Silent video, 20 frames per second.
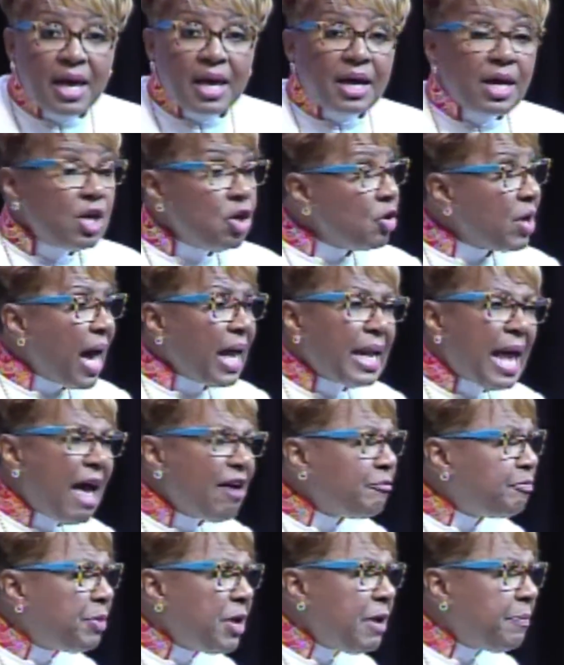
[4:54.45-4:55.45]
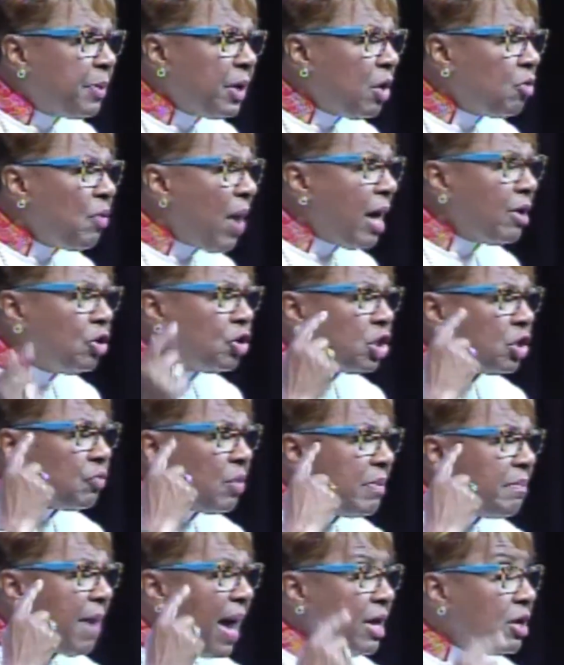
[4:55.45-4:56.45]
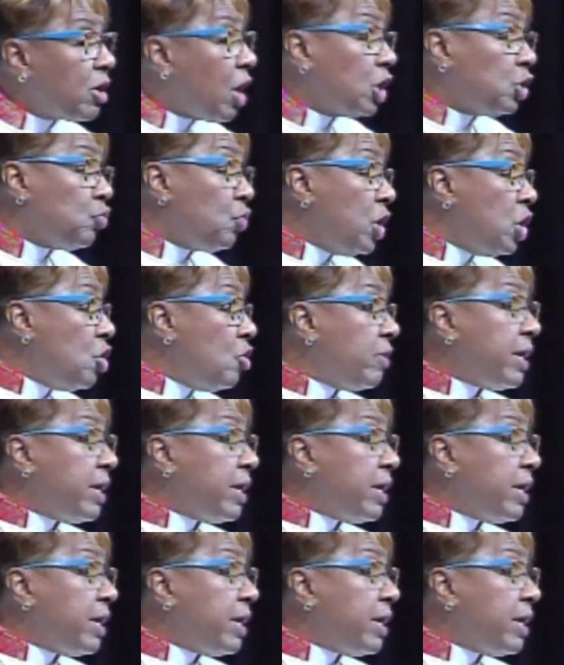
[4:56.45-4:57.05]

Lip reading: You got to have people around you to remind you, because when you